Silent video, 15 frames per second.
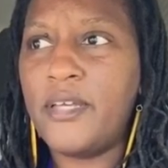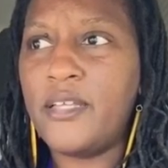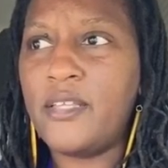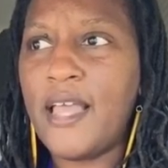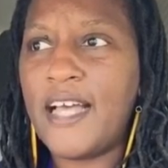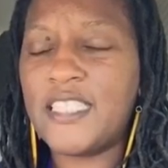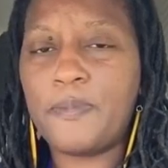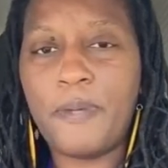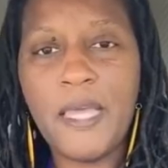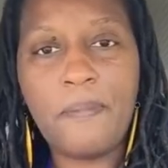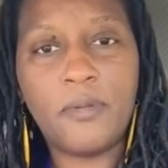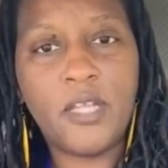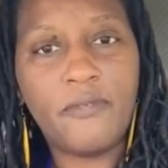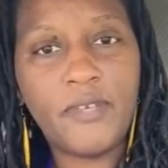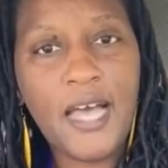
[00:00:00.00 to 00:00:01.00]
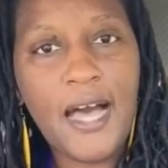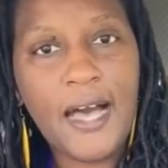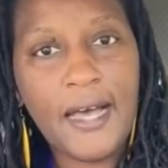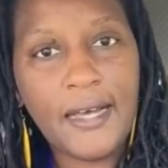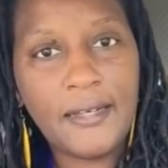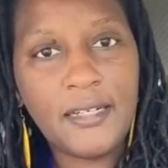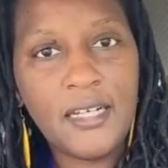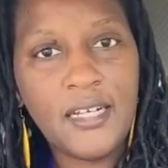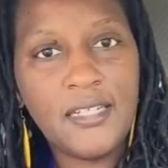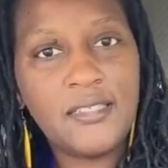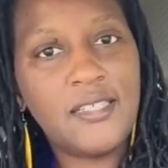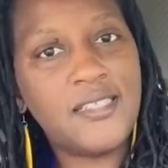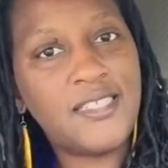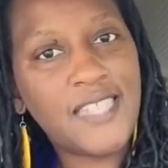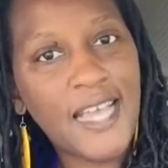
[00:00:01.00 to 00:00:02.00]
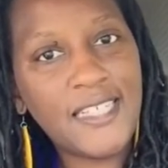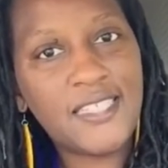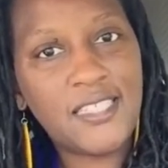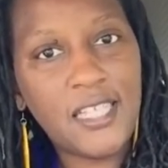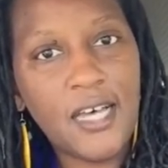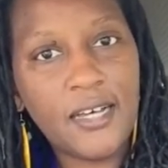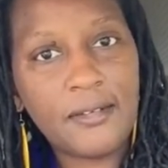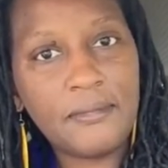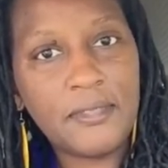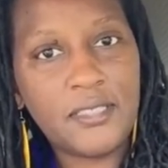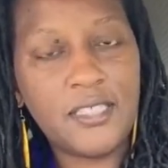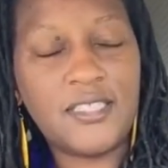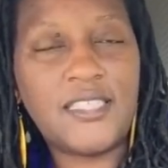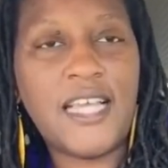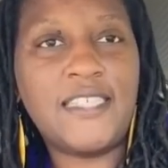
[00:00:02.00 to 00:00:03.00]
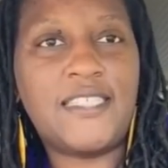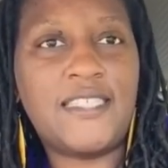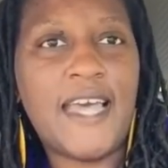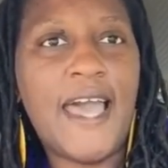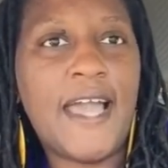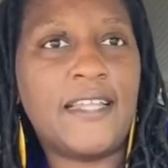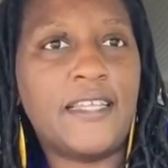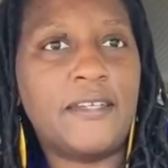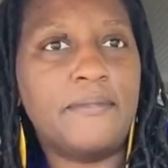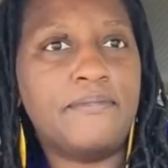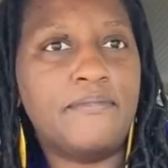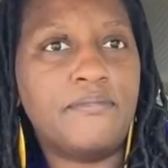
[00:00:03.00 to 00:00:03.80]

as people of Yah to stay stuck, to stay stagnant.